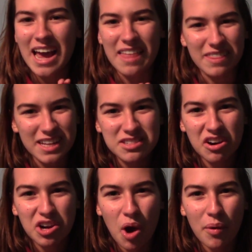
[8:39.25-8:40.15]
and they
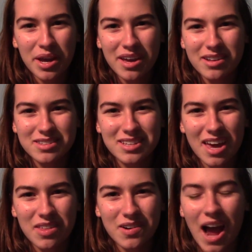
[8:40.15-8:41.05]
start going
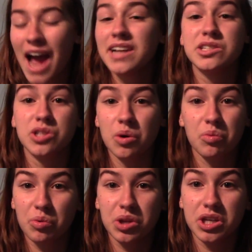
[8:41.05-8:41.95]
together, I don't
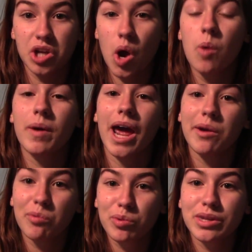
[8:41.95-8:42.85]
really know, but I
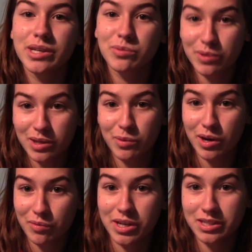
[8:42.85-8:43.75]
really, really want
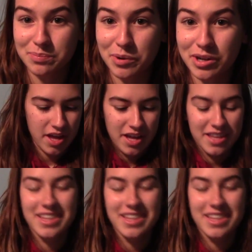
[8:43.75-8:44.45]
to read his books.